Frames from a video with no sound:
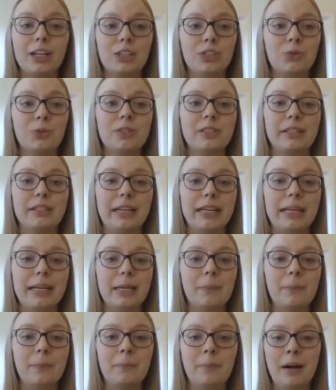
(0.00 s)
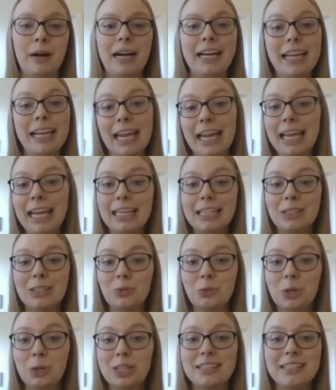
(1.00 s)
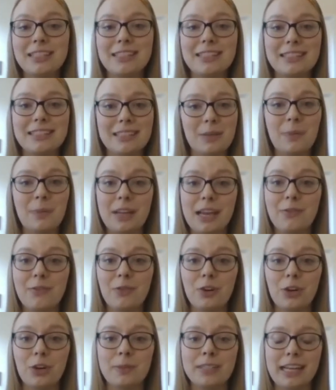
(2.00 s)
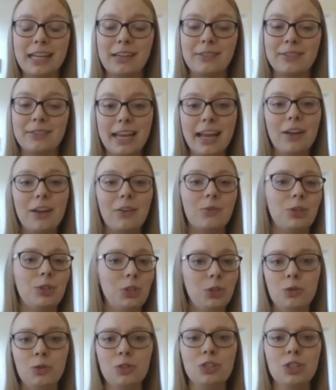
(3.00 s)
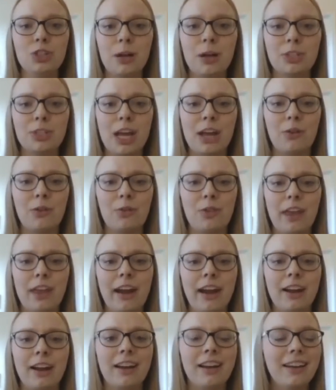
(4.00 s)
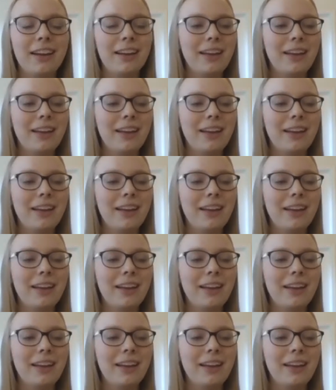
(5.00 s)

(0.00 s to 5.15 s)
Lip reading: She was like, my aunt works at a CPA firm in downtown. You can job shadow there.